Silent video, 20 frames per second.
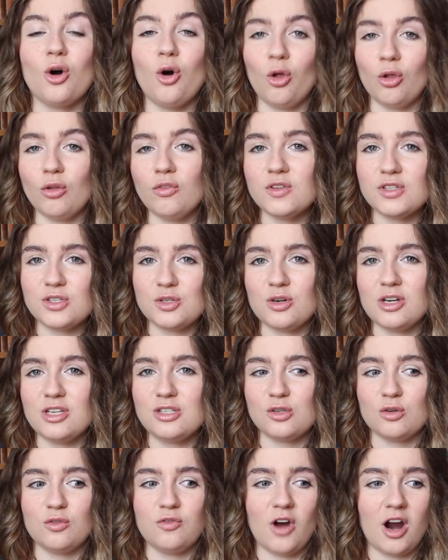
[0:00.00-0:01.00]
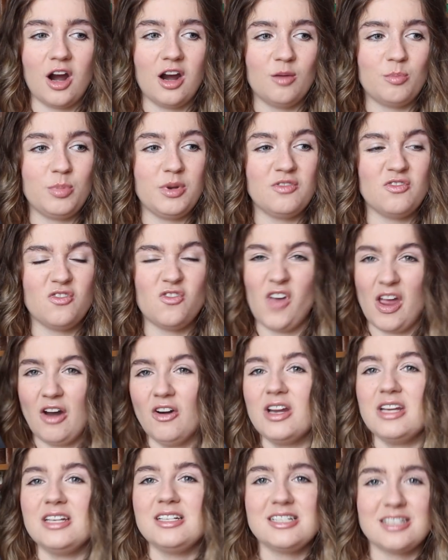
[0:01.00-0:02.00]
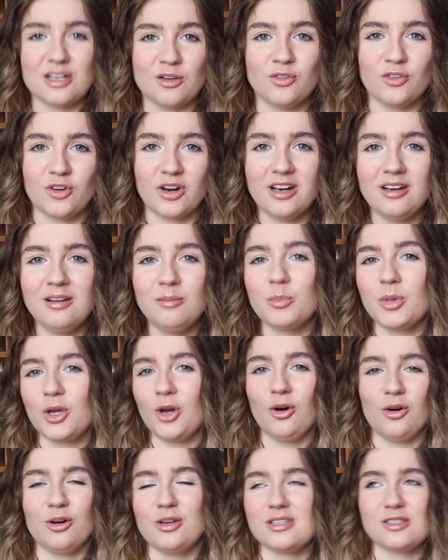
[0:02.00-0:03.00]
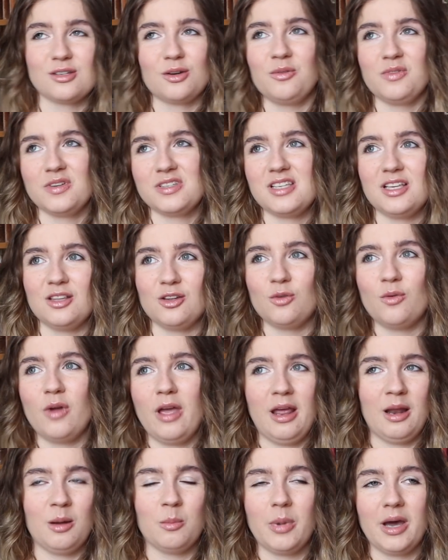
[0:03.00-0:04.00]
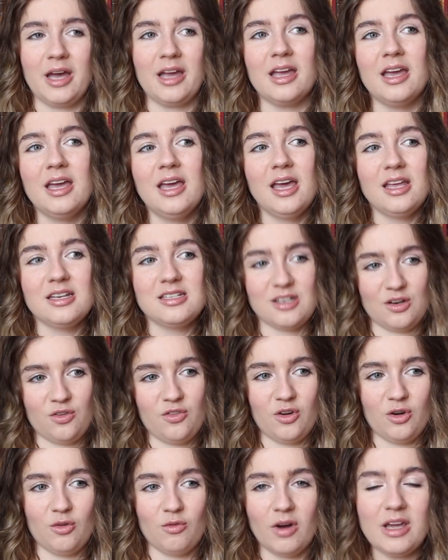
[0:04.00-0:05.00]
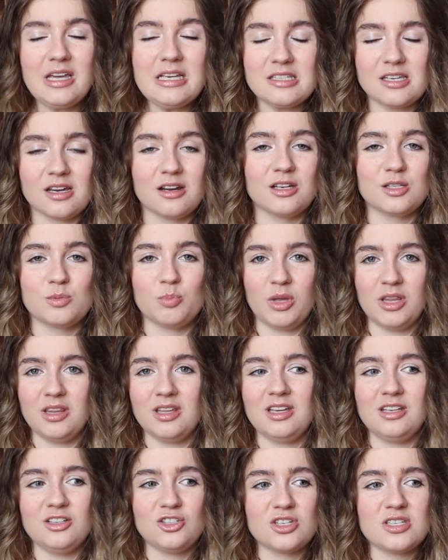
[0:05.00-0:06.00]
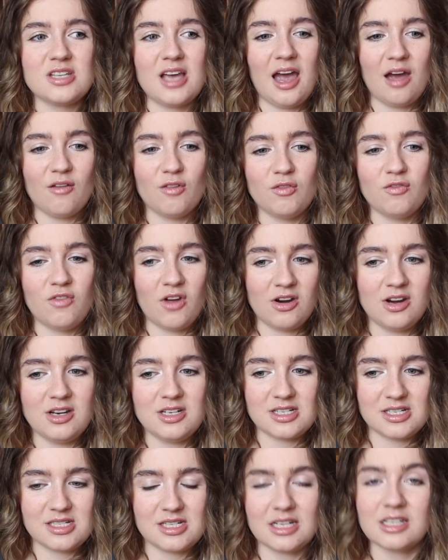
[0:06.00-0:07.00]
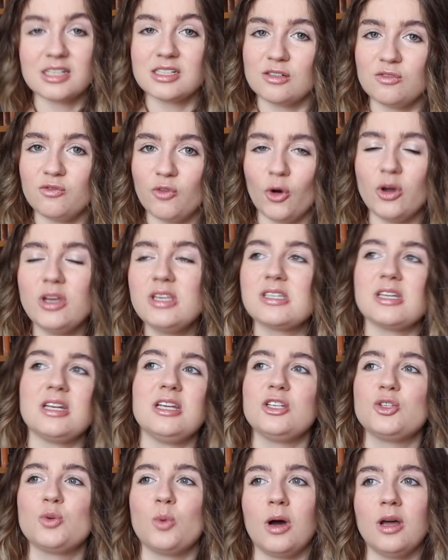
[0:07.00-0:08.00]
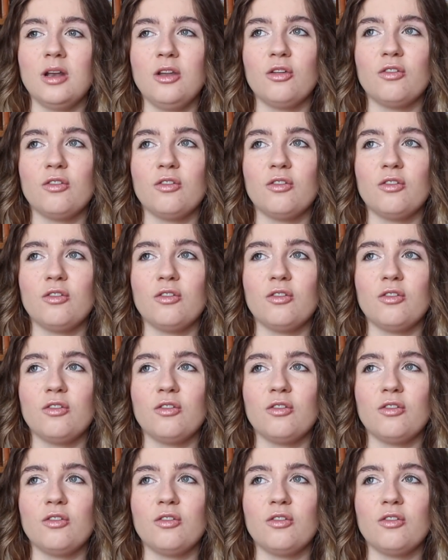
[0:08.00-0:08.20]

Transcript: All the stories so far have been very different because obviously they're written by different writers, but they just have a very distinctive voice in each one.